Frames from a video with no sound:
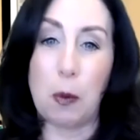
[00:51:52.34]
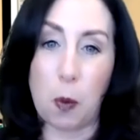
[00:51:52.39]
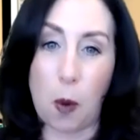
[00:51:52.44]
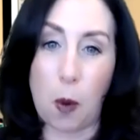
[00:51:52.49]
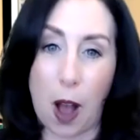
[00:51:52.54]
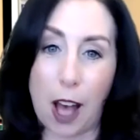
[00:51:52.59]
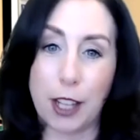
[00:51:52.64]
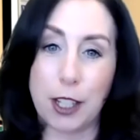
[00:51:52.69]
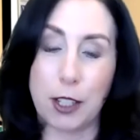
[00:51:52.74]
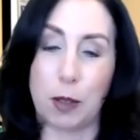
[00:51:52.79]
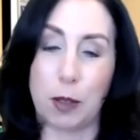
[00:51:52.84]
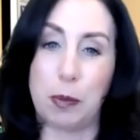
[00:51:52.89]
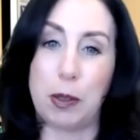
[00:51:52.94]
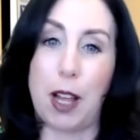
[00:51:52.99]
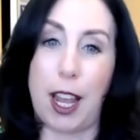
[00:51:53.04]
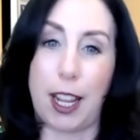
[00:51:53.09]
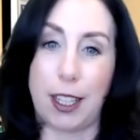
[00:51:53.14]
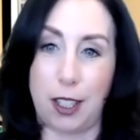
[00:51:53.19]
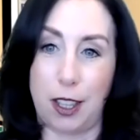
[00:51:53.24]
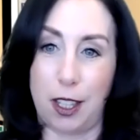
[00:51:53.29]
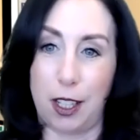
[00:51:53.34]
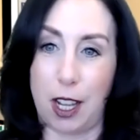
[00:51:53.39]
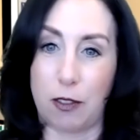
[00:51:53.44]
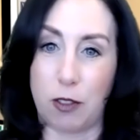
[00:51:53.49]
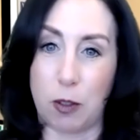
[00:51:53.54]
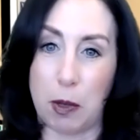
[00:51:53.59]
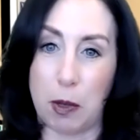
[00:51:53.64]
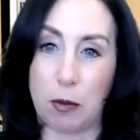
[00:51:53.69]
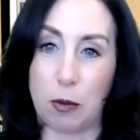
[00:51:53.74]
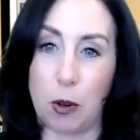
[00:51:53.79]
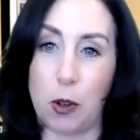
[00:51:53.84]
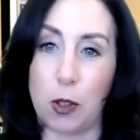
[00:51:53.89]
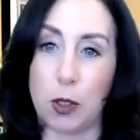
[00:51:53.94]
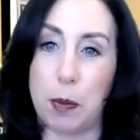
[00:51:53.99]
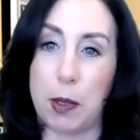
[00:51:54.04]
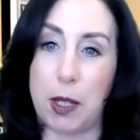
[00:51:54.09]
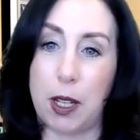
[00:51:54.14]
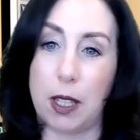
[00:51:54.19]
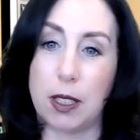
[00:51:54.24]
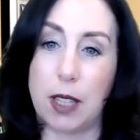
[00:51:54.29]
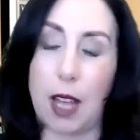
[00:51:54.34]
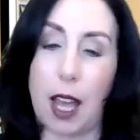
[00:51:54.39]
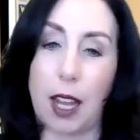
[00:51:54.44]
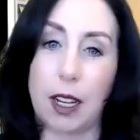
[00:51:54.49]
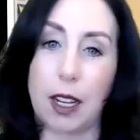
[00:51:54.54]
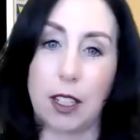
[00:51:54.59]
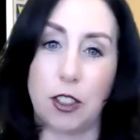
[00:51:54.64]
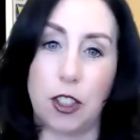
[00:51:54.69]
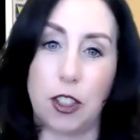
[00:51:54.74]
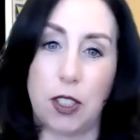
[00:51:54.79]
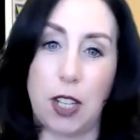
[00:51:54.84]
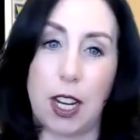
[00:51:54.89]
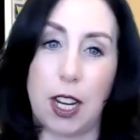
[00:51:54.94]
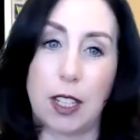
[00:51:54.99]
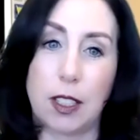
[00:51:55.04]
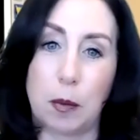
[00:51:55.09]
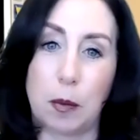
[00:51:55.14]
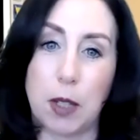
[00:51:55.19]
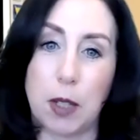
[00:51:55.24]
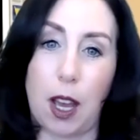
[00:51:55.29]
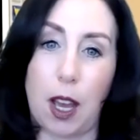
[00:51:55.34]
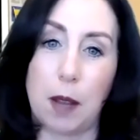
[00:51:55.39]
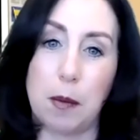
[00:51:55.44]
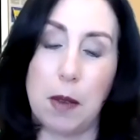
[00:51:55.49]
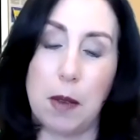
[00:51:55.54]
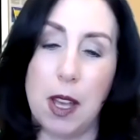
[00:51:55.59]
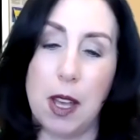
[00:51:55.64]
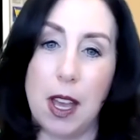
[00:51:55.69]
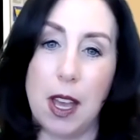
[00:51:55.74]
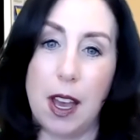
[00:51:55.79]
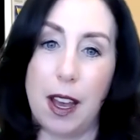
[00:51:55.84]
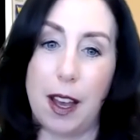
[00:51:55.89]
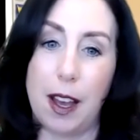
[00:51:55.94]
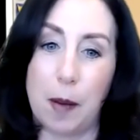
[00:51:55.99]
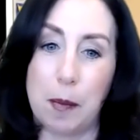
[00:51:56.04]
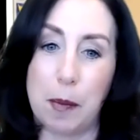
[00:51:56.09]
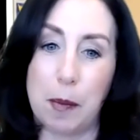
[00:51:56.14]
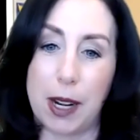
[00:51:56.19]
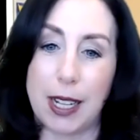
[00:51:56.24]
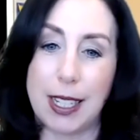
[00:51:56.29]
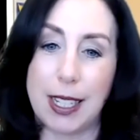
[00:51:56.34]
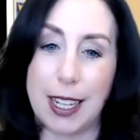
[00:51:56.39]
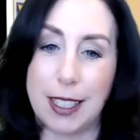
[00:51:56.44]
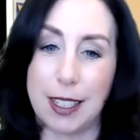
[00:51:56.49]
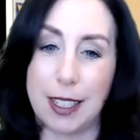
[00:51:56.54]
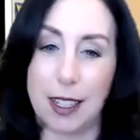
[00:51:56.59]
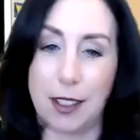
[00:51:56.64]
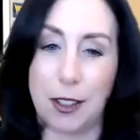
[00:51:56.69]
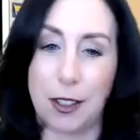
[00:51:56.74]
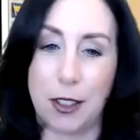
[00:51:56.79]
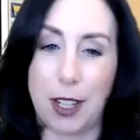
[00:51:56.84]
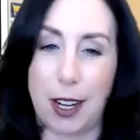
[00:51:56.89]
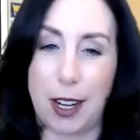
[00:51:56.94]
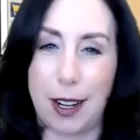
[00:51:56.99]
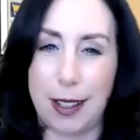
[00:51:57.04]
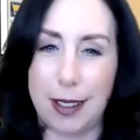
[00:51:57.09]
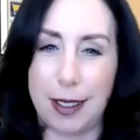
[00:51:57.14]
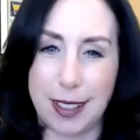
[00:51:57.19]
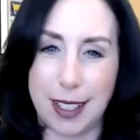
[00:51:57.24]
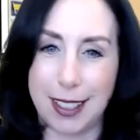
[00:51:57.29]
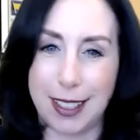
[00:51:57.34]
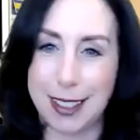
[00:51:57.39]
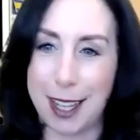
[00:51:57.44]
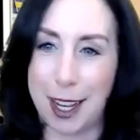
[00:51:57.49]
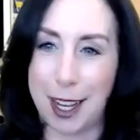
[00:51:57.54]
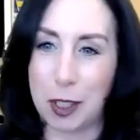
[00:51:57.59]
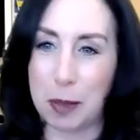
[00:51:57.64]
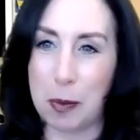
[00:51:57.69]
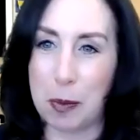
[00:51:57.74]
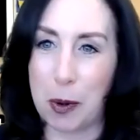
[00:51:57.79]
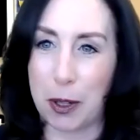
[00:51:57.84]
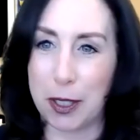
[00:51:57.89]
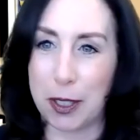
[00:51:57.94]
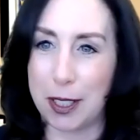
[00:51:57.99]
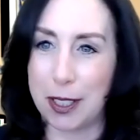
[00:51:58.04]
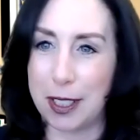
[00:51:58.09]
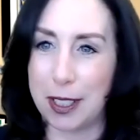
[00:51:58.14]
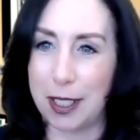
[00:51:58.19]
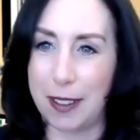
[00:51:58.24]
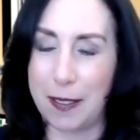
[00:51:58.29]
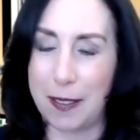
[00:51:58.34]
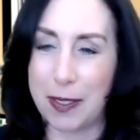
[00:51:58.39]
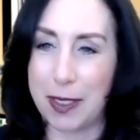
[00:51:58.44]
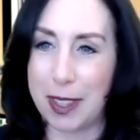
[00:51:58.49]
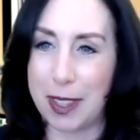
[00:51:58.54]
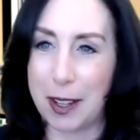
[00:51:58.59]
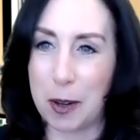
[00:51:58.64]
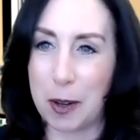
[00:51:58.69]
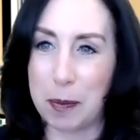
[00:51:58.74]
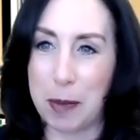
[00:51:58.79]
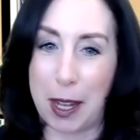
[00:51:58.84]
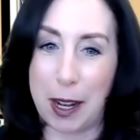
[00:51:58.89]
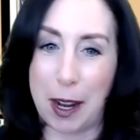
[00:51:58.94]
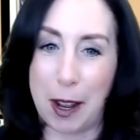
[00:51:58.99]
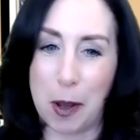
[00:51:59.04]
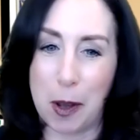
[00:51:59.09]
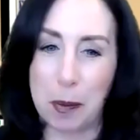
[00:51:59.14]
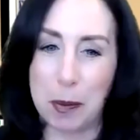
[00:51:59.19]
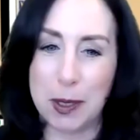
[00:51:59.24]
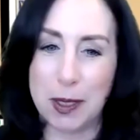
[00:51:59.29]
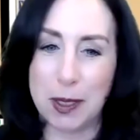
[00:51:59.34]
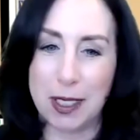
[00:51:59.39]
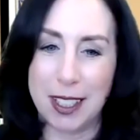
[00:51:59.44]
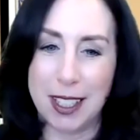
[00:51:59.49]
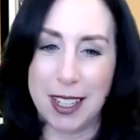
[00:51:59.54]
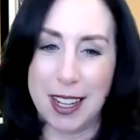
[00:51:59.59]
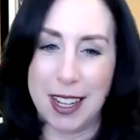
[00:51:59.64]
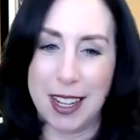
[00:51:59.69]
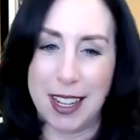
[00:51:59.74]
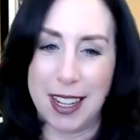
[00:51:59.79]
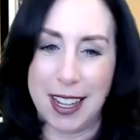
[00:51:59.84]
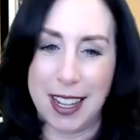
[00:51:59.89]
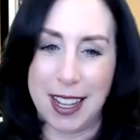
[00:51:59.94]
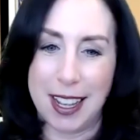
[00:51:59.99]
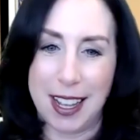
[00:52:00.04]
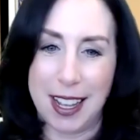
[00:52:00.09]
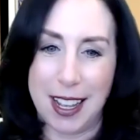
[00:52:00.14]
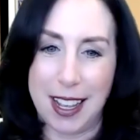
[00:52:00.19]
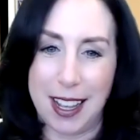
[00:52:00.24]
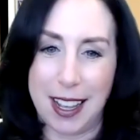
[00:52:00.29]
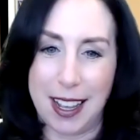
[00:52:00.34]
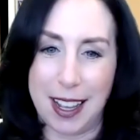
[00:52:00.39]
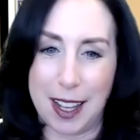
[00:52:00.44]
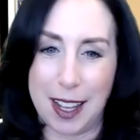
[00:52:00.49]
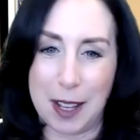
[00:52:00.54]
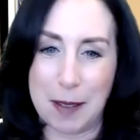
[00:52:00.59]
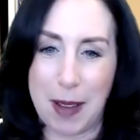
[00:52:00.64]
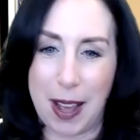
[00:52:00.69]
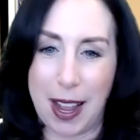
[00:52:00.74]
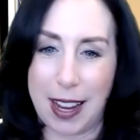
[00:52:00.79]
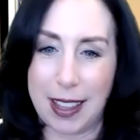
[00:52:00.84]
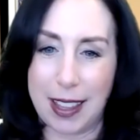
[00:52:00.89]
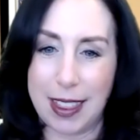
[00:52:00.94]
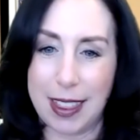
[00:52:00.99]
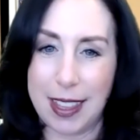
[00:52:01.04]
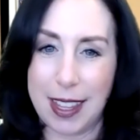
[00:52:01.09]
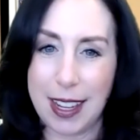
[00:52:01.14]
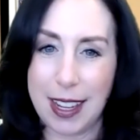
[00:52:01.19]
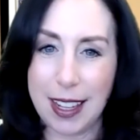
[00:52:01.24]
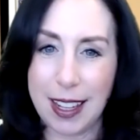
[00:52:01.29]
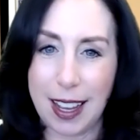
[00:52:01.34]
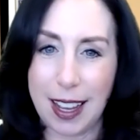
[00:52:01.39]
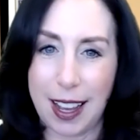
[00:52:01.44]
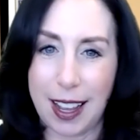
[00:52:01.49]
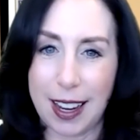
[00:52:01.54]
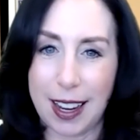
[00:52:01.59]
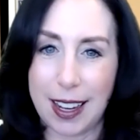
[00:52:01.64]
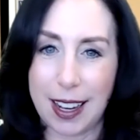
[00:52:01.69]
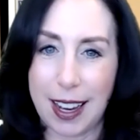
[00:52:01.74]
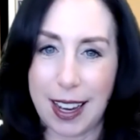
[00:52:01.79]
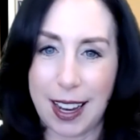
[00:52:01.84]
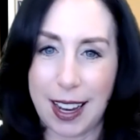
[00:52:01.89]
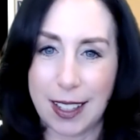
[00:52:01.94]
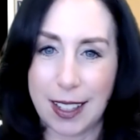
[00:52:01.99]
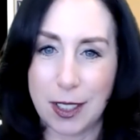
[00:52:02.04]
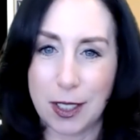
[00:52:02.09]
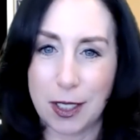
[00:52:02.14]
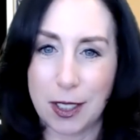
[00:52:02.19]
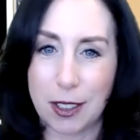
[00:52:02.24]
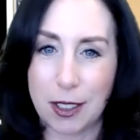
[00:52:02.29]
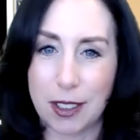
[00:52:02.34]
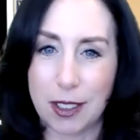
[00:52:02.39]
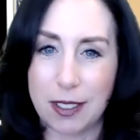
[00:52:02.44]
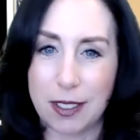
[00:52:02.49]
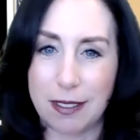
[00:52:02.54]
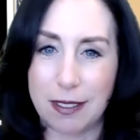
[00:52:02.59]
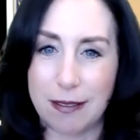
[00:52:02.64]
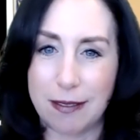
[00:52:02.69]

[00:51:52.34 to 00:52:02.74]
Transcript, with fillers: while you're applying to the government roles because that can just take some time. Um, but I need to understand a, a, touch more just to hope that helps. Um, I think I answered